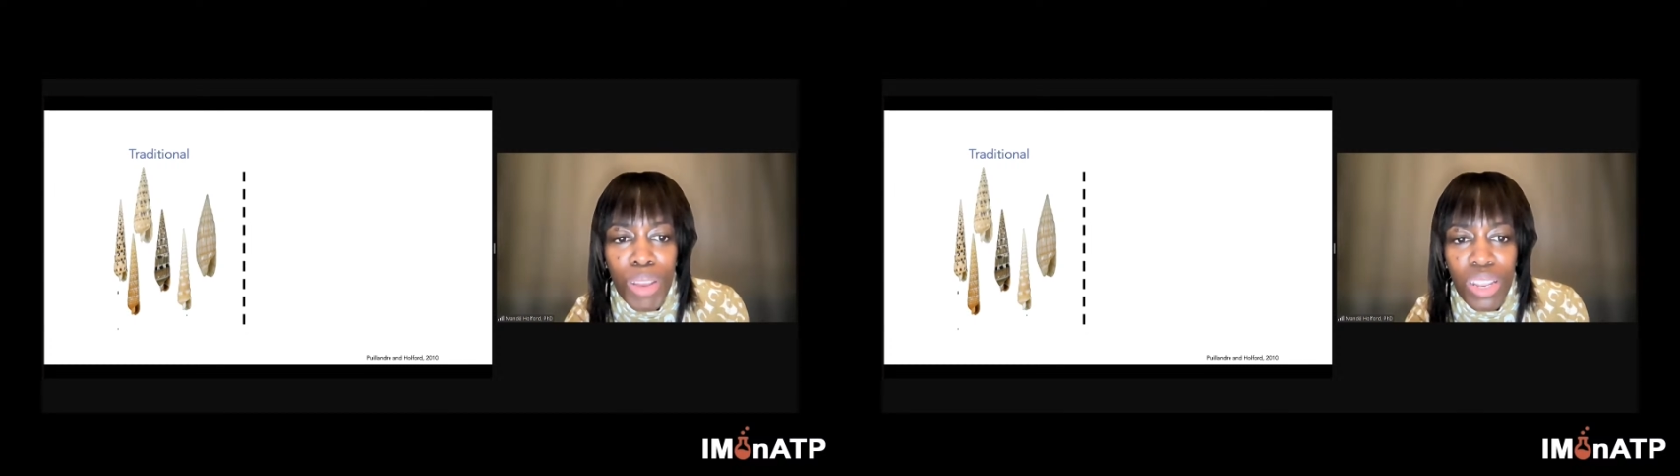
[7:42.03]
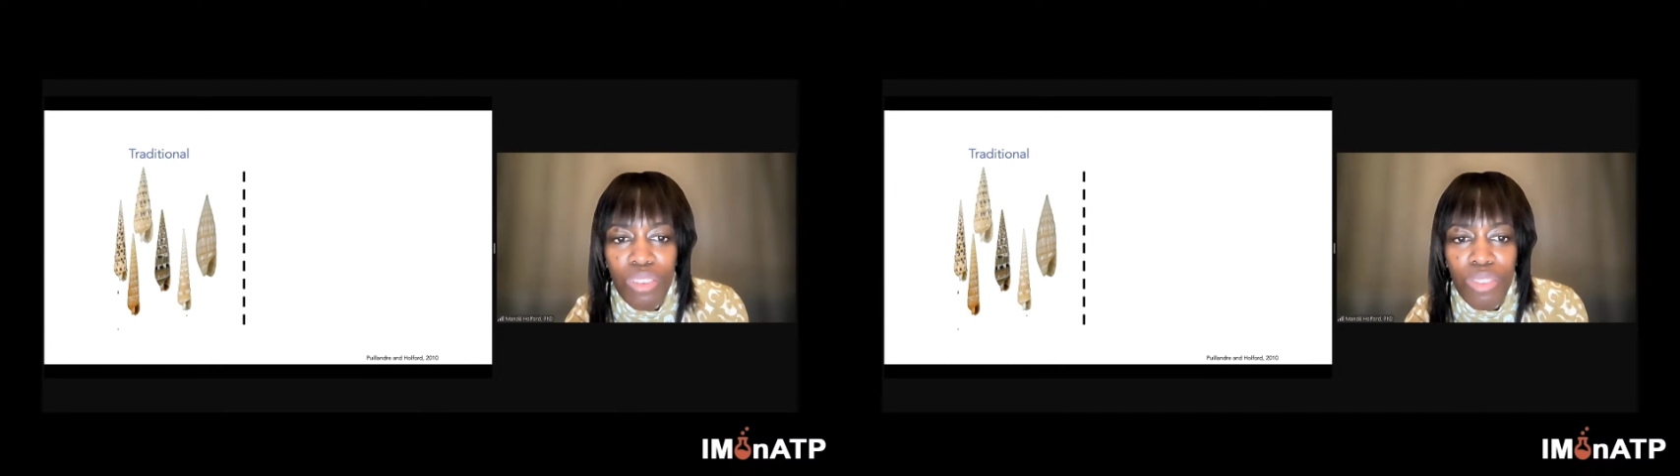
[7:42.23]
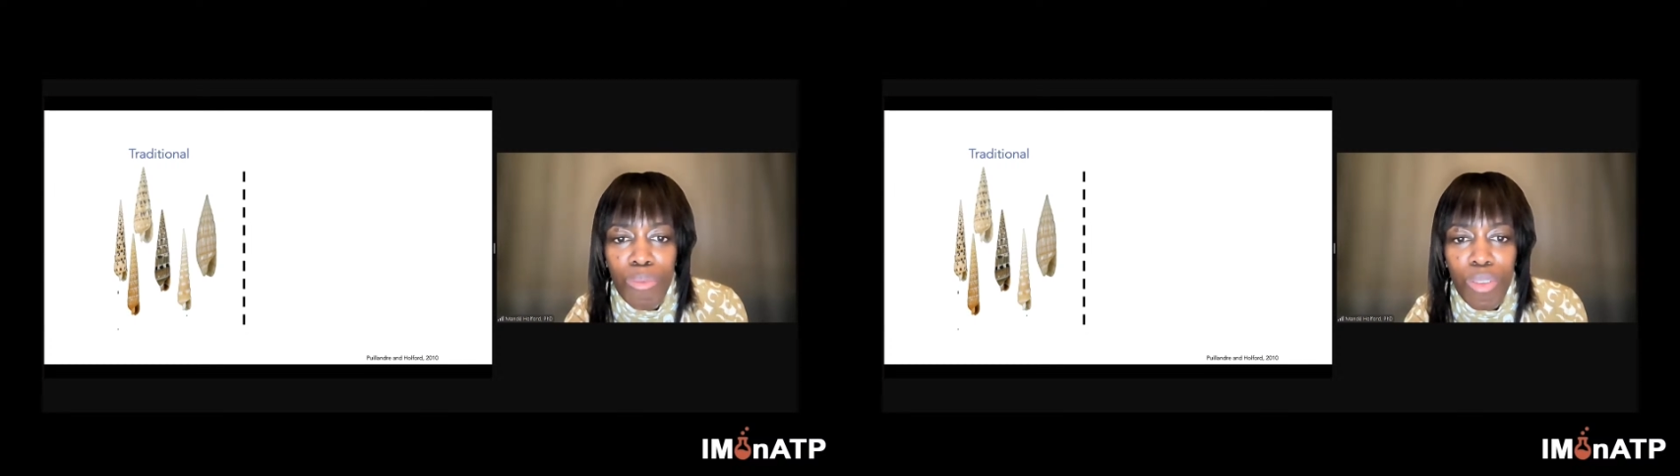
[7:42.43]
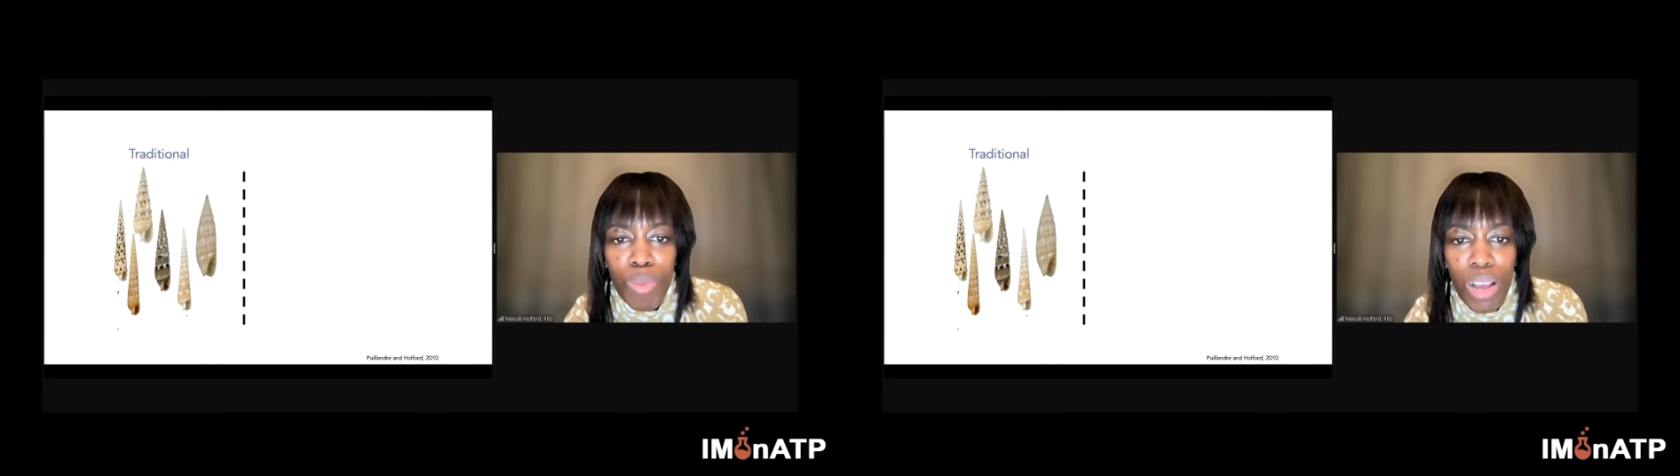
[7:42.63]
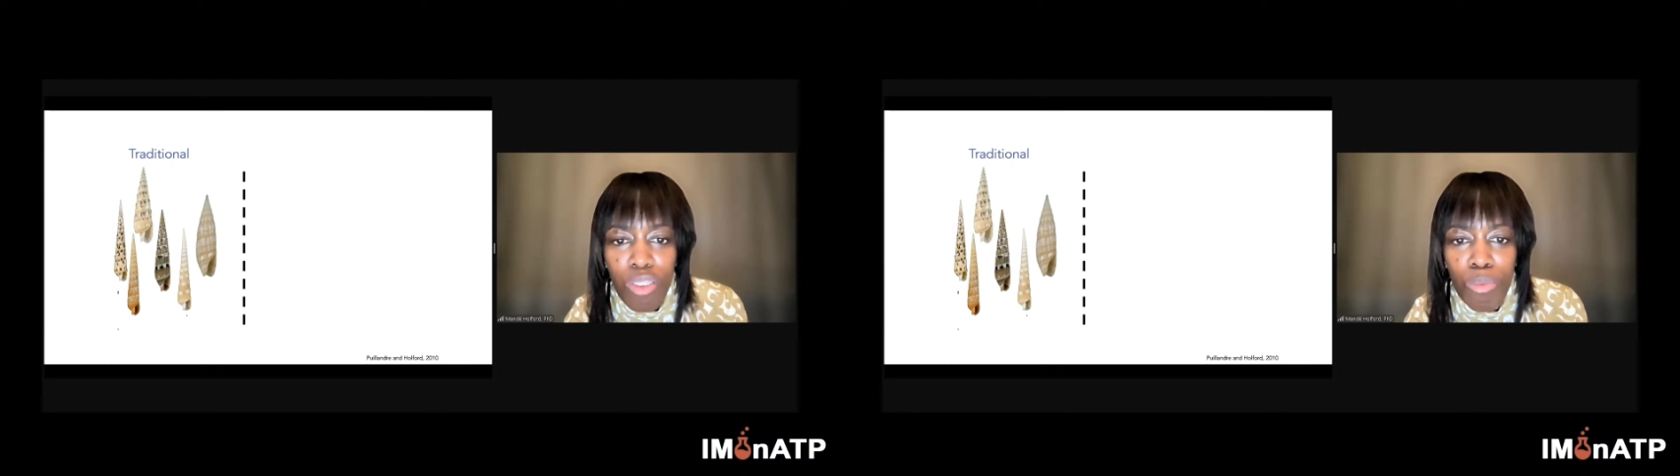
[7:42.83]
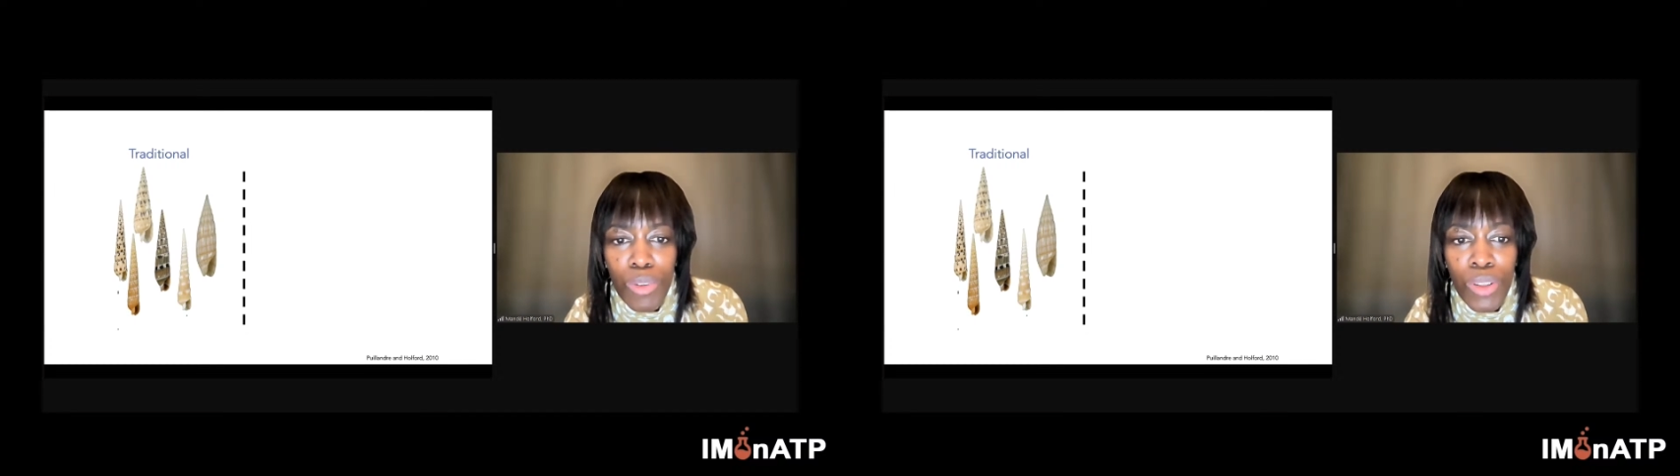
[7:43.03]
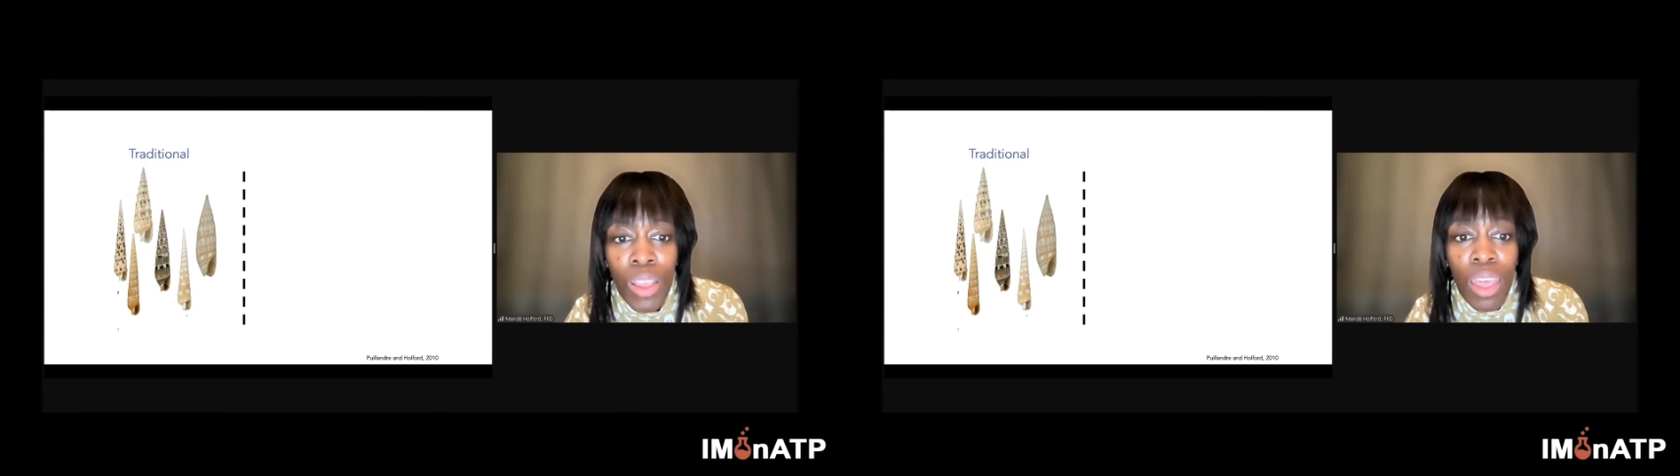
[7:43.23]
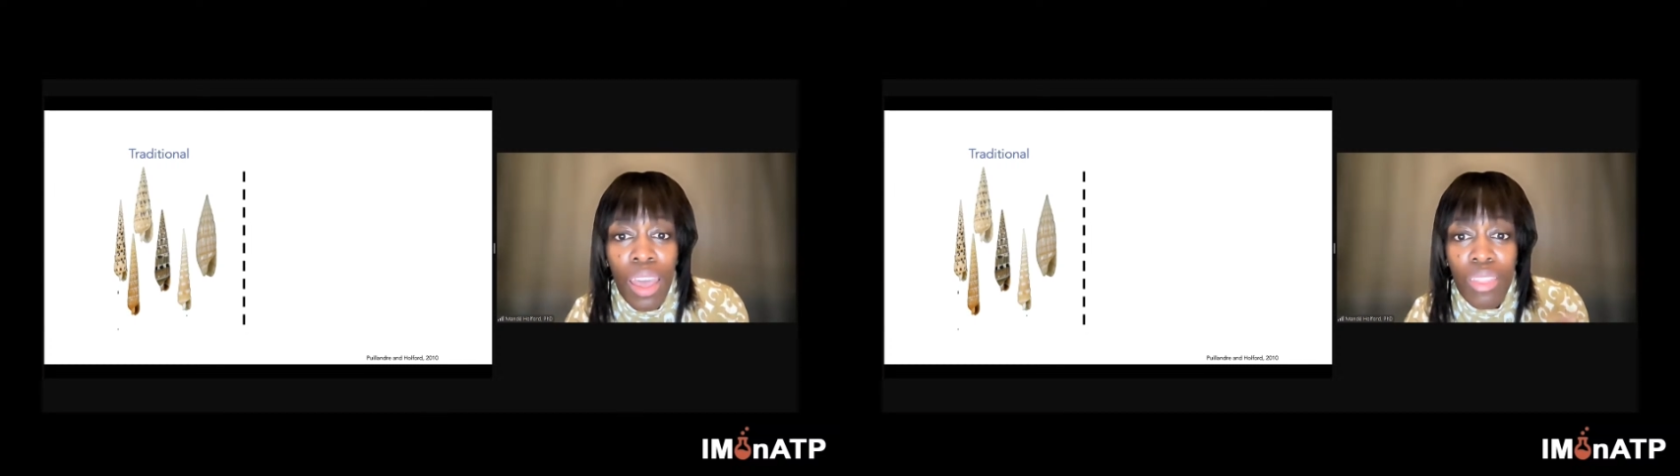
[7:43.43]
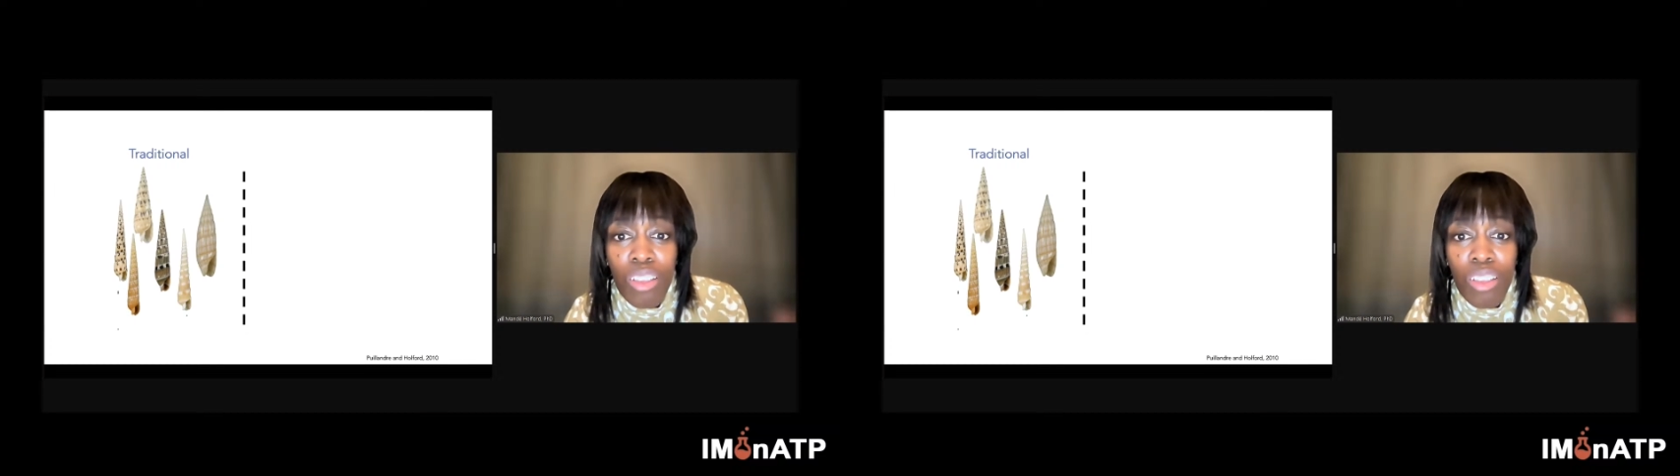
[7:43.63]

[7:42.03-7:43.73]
as many of them as possible.